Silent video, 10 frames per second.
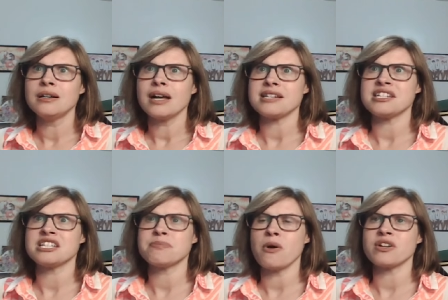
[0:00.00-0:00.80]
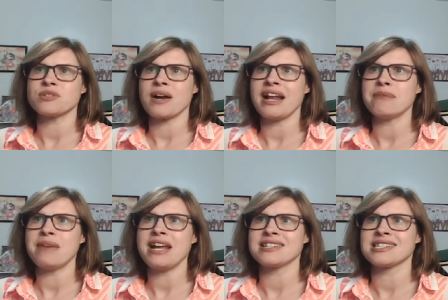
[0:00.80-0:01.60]
As he spoke, his right hand
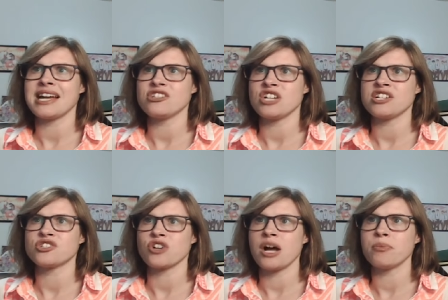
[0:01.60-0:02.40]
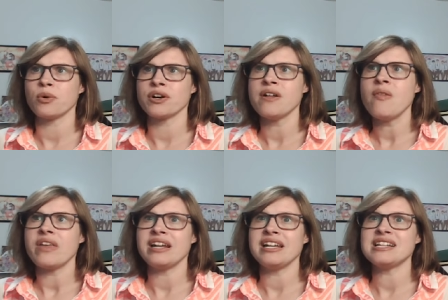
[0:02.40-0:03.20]
made a slight gesture upward.
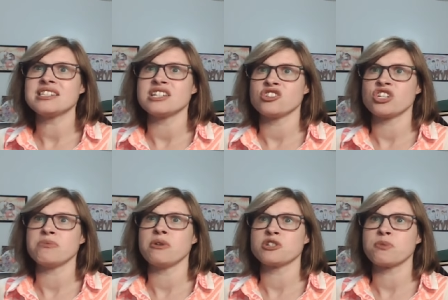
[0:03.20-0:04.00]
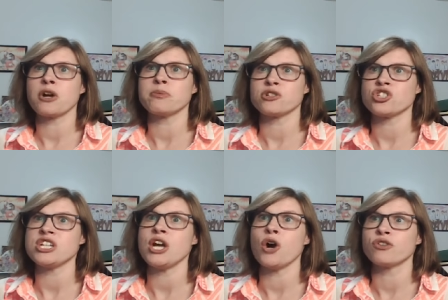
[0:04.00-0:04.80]
In an instant, Jinmo's purple
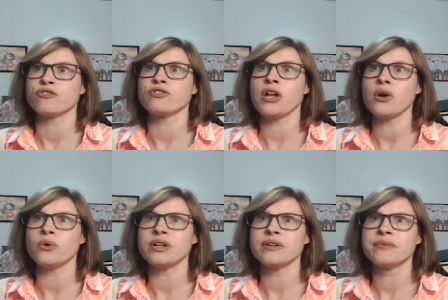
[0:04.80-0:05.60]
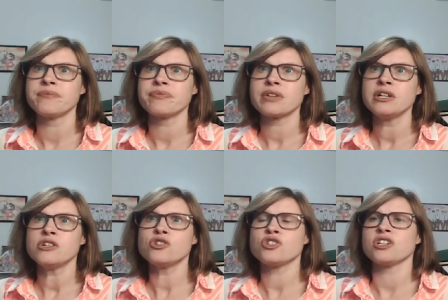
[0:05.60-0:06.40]
chi overflowed.
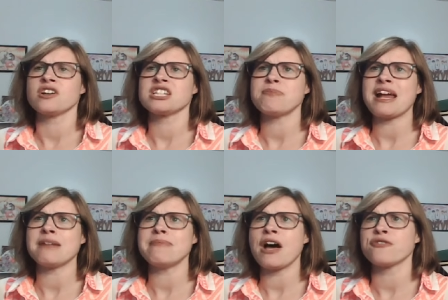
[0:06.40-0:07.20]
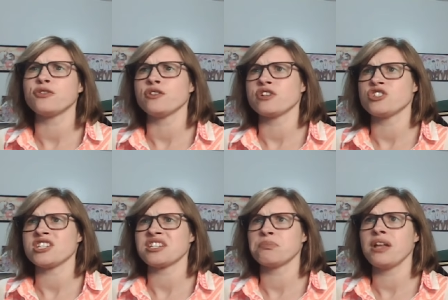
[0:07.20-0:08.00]
Zhu Xilong spat a mouthful of
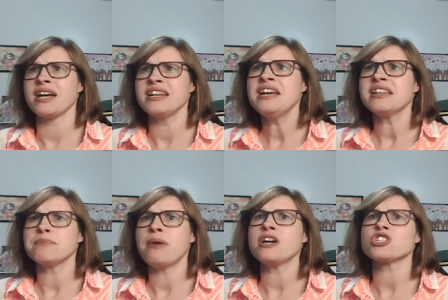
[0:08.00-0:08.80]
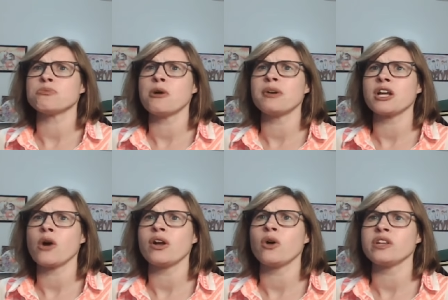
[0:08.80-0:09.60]
congested blood. The punch a moment
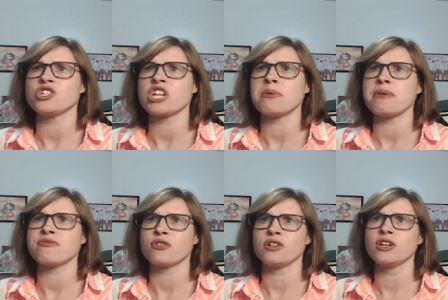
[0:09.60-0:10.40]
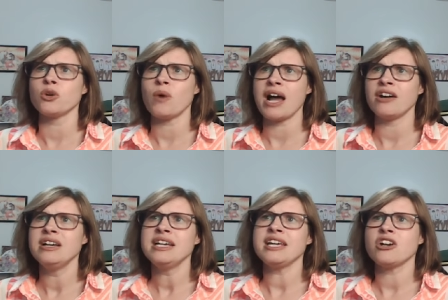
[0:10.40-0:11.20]
ago had only shut him up for a little while.
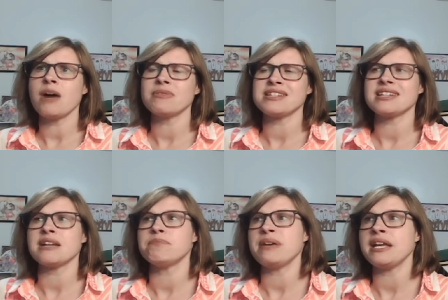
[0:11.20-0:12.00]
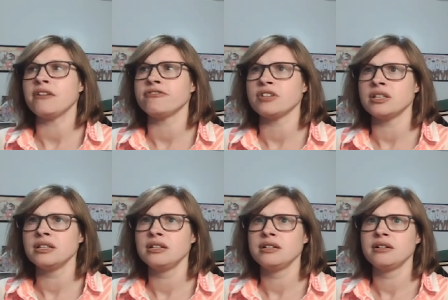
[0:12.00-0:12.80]
He calmly said, Pitiful.
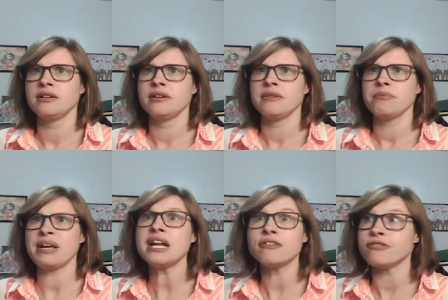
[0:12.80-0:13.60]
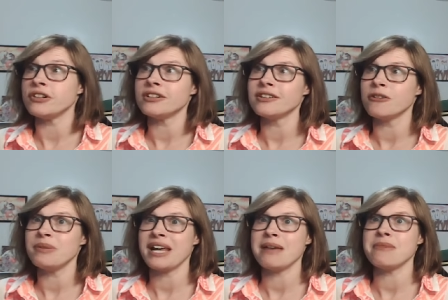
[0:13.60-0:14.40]
Pitiful, Lo
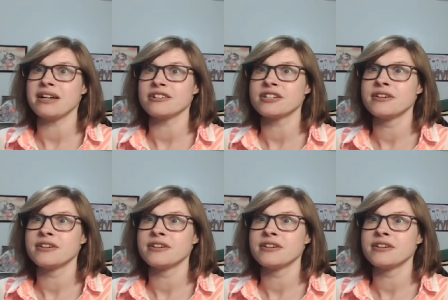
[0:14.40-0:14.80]
Binghe muttered.